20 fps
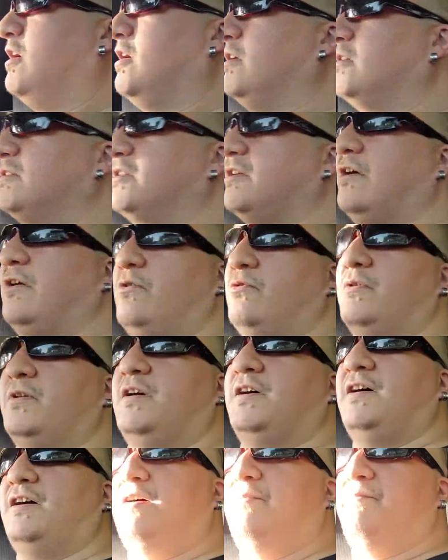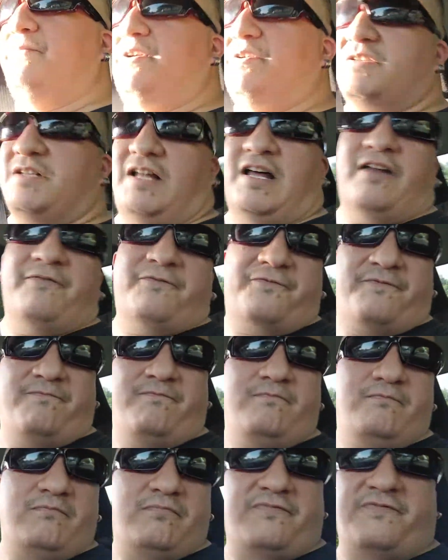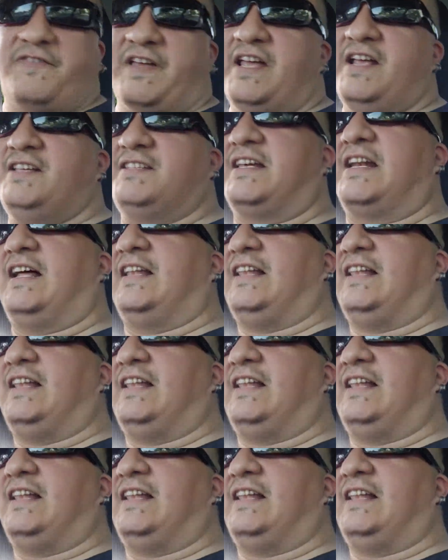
so um, there's a lot of things that i